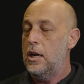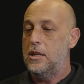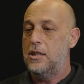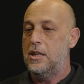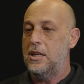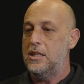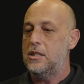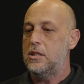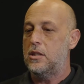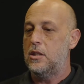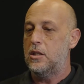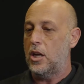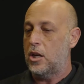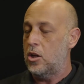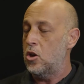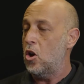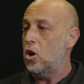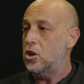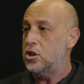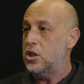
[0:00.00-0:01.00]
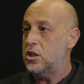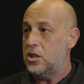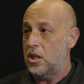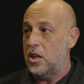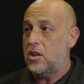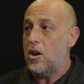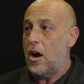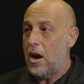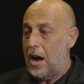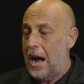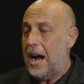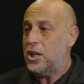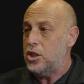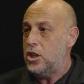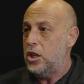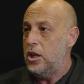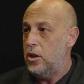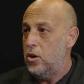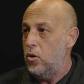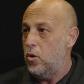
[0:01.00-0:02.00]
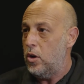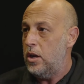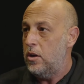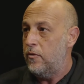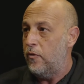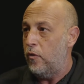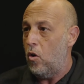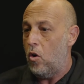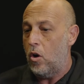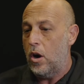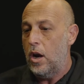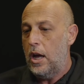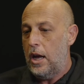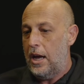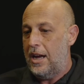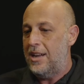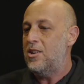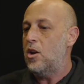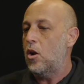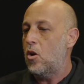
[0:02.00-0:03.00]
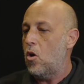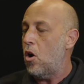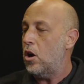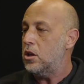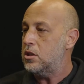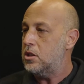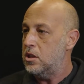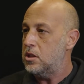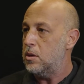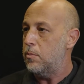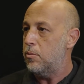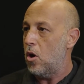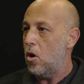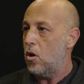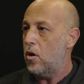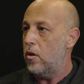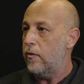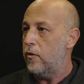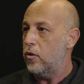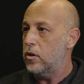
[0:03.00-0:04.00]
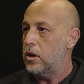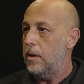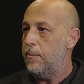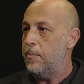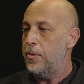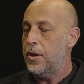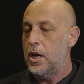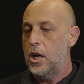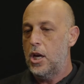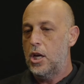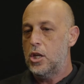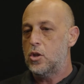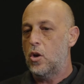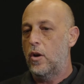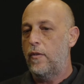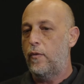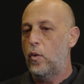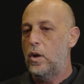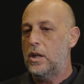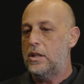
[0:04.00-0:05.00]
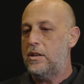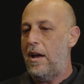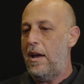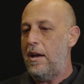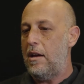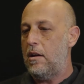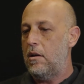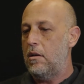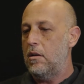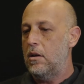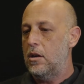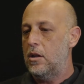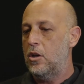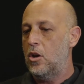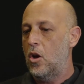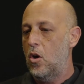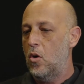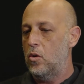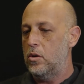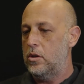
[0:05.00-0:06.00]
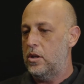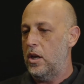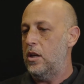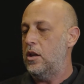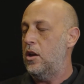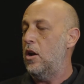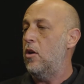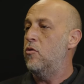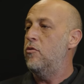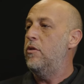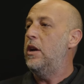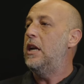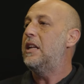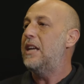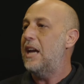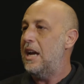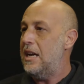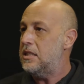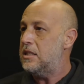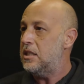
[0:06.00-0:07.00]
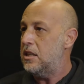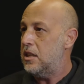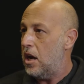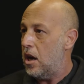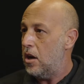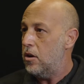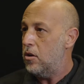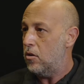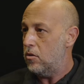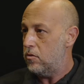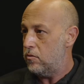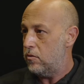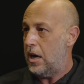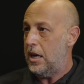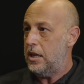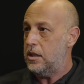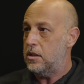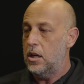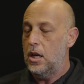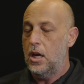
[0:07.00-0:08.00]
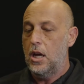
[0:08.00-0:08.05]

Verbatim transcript: these technologies that are actually looking for, and the cost is a blocker for them. So if we'll take, you know, the, the real case scenario, right?